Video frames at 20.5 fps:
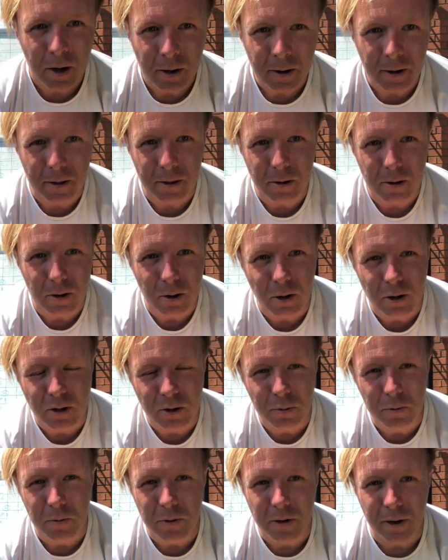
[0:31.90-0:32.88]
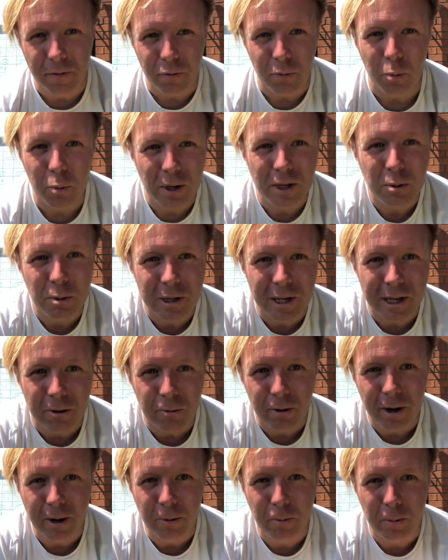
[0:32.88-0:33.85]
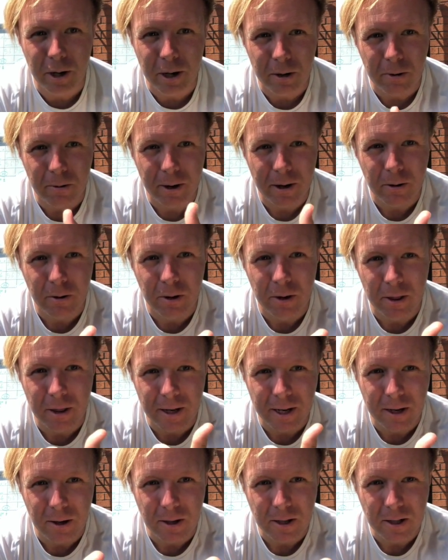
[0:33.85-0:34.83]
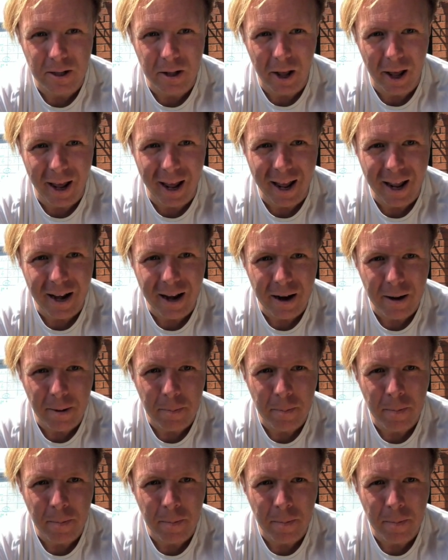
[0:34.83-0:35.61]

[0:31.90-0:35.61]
Now there's lots of different ways we can round. We can round to the nearest 10,